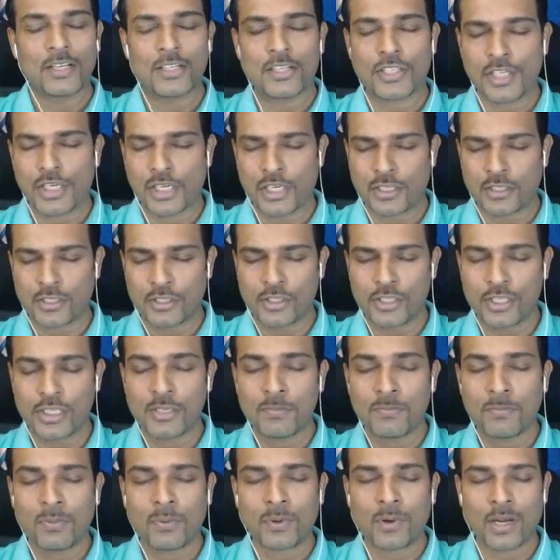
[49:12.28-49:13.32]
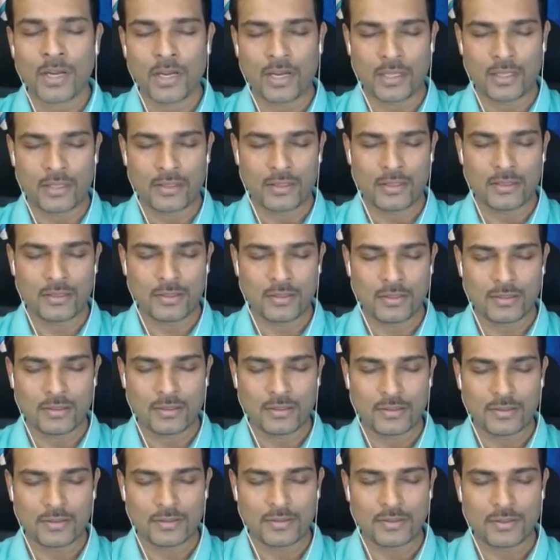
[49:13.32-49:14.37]
Take a deep breath.
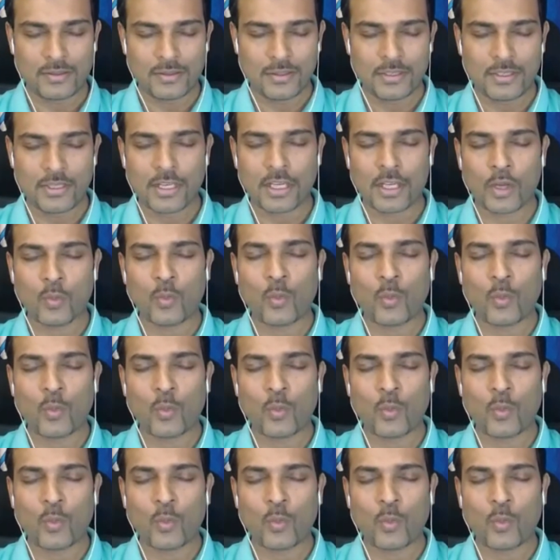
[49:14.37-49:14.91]
Take